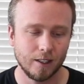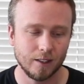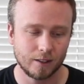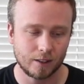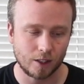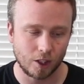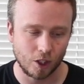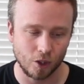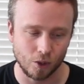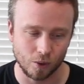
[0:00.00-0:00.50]

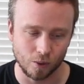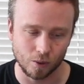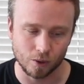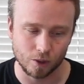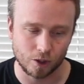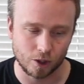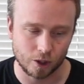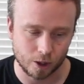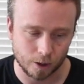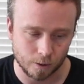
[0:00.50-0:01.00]
is
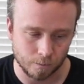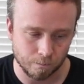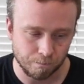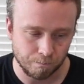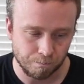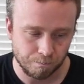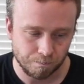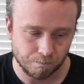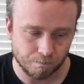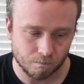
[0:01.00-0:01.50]
huge.
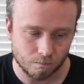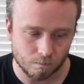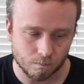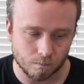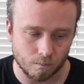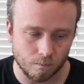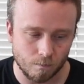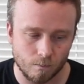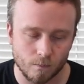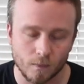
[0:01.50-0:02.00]

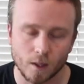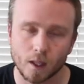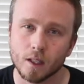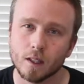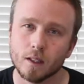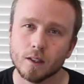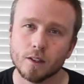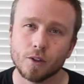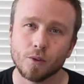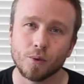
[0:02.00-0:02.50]

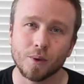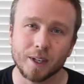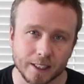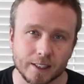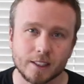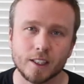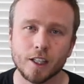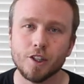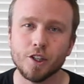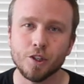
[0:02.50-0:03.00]
The
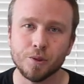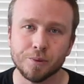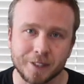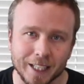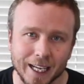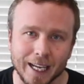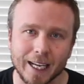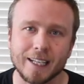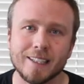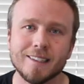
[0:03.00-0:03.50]
reason you
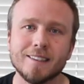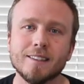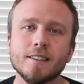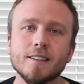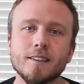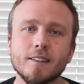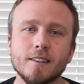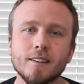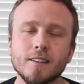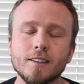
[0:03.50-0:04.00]
date
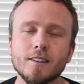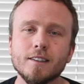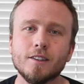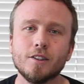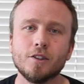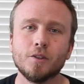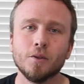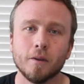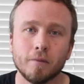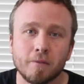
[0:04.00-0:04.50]

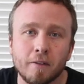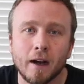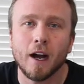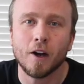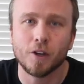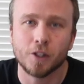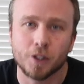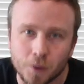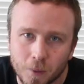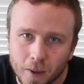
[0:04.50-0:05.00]
is to
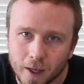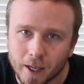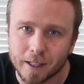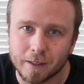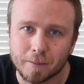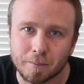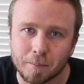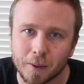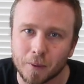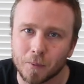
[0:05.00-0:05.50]

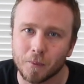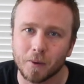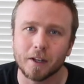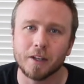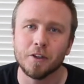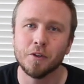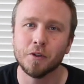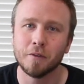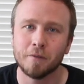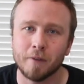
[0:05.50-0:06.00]
evaluate. But what
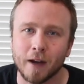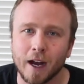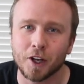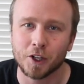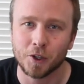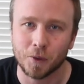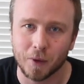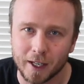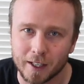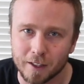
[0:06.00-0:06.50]
are you
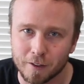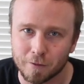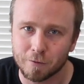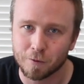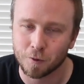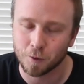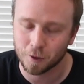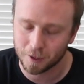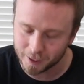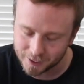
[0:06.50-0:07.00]
evaluating
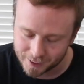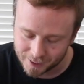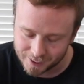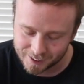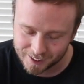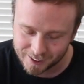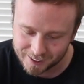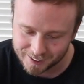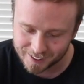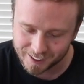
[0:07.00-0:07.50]
for? And
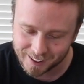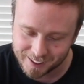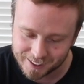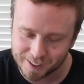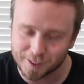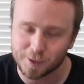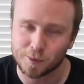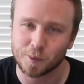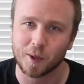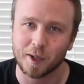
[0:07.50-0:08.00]
this
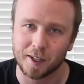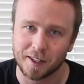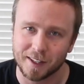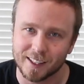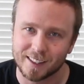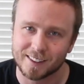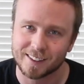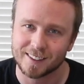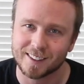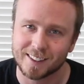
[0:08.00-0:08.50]
is where
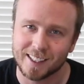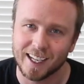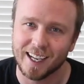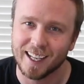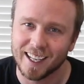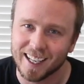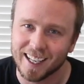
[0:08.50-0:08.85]
this